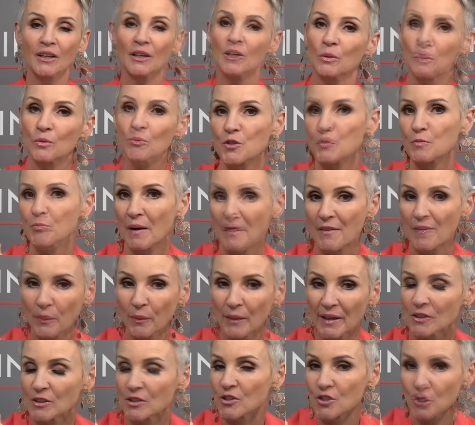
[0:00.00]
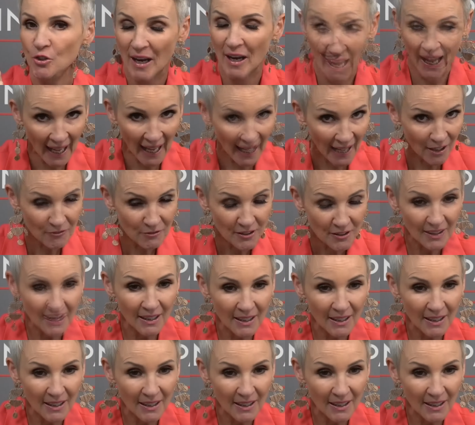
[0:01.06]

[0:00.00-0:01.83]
which by the way you should have.